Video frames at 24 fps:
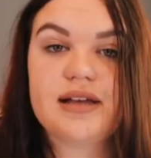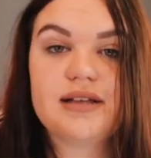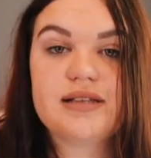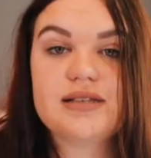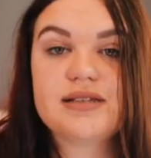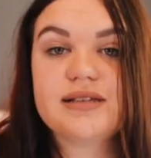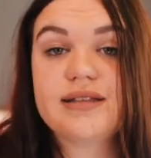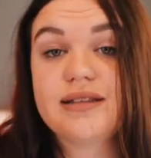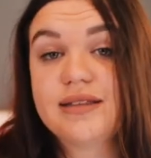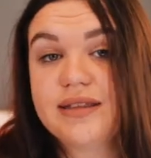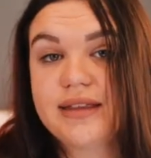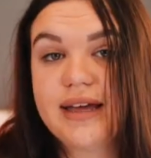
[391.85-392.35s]

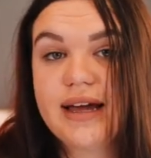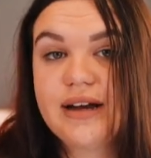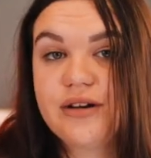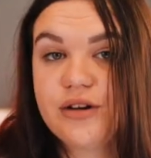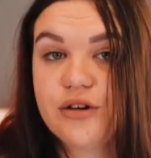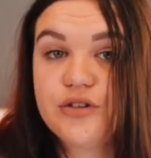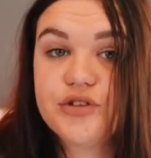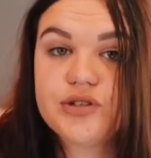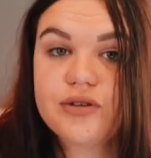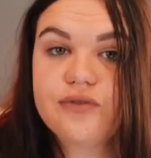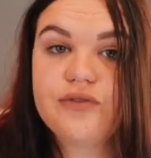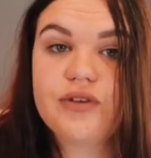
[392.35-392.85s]
It's in that
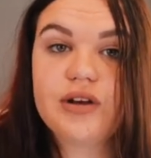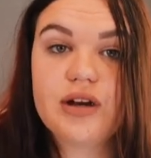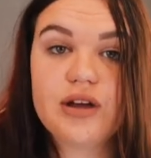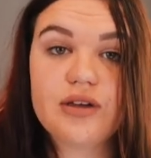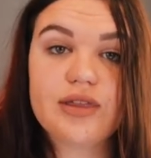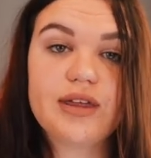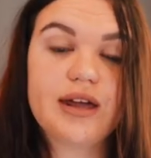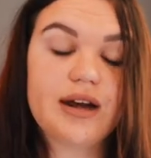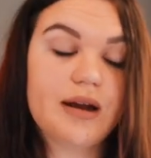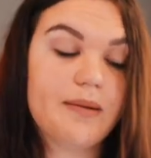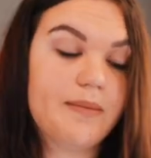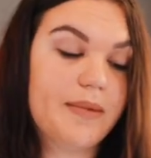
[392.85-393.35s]
Notion
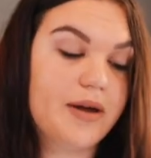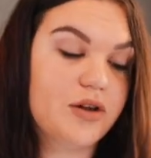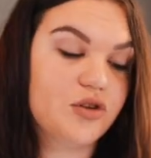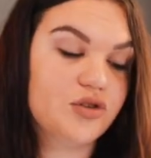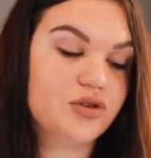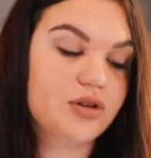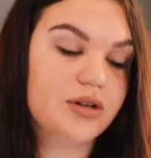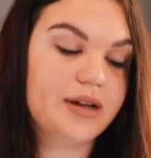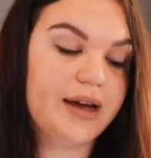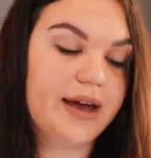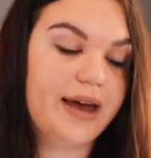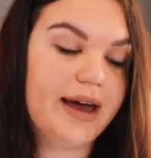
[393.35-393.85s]
video that I mentioned.